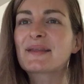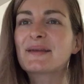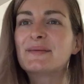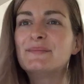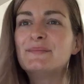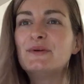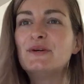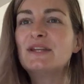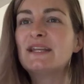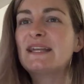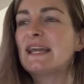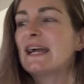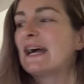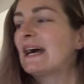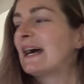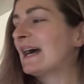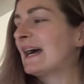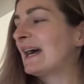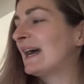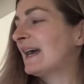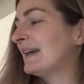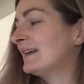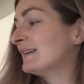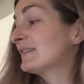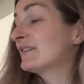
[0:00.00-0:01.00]
Morning
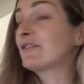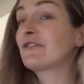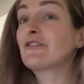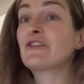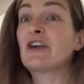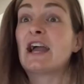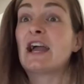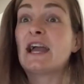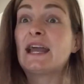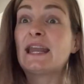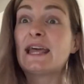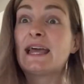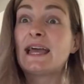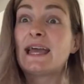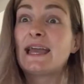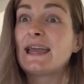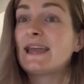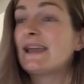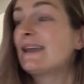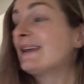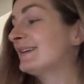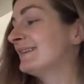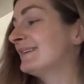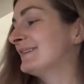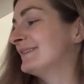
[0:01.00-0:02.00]
guys,
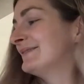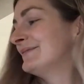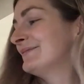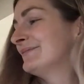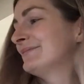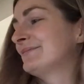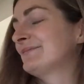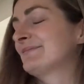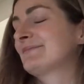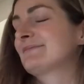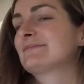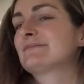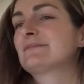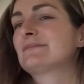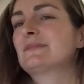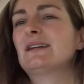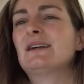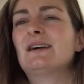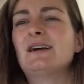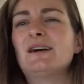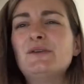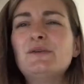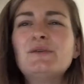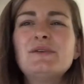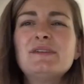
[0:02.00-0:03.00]
Friday.
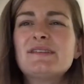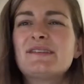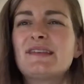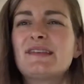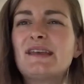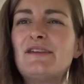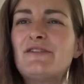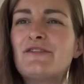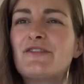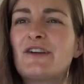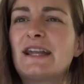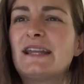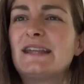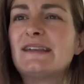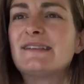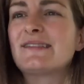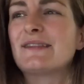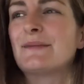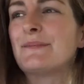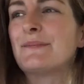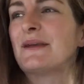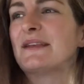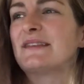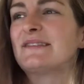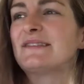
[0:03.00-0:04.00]
I don't want to say Friday's the
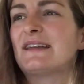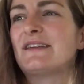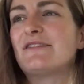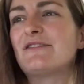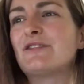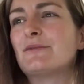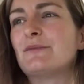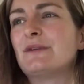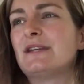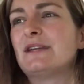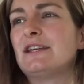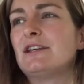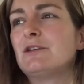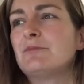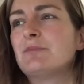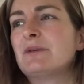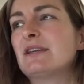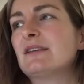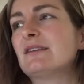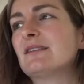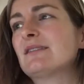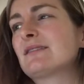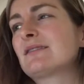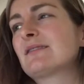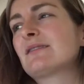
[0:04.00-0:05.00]
best day of the week
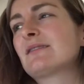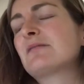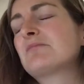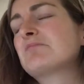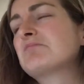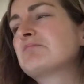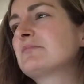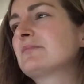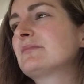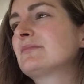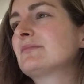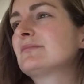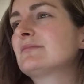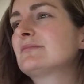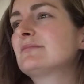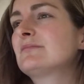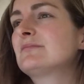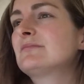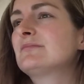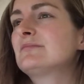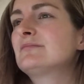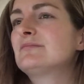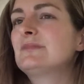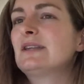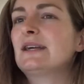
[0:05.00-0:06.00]
because
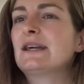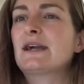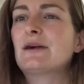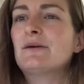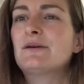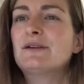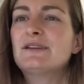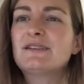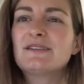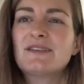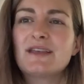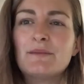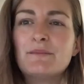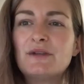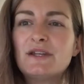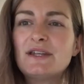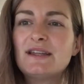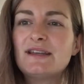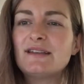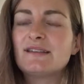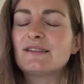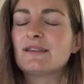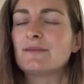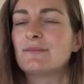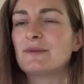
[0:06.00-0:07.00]
I want to say
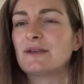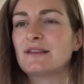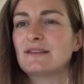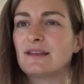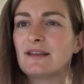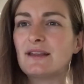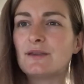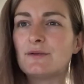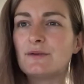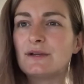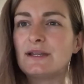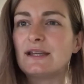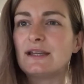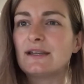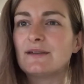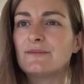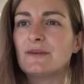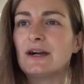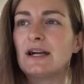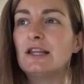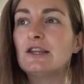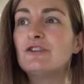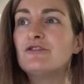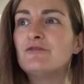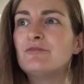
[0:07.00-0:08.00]
Monday's the best day of the week.
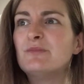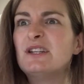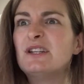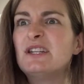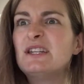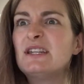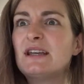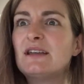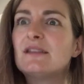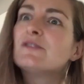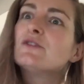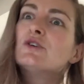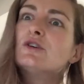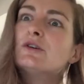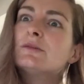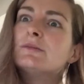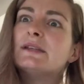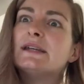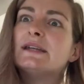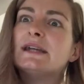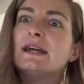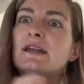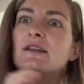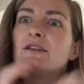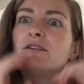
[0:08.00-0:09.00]
I love Mondays
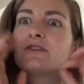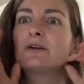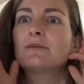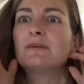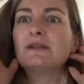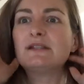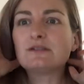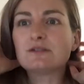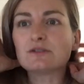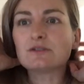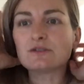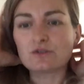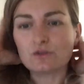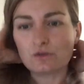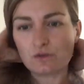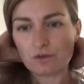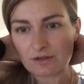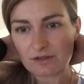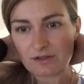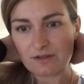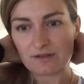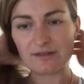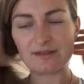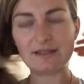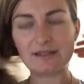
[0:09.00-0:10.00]
normally. I love coming to school
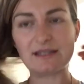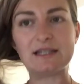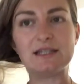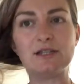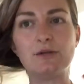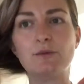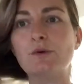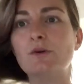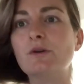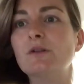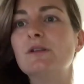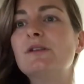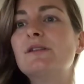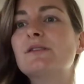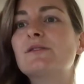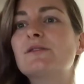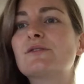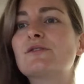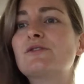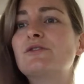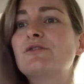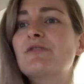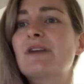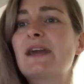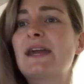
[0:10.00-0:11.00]
and seeing you all. It's
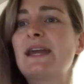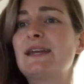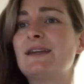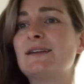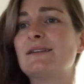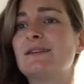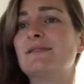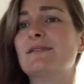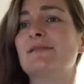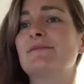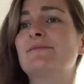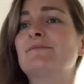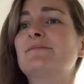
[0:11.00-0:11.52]
great.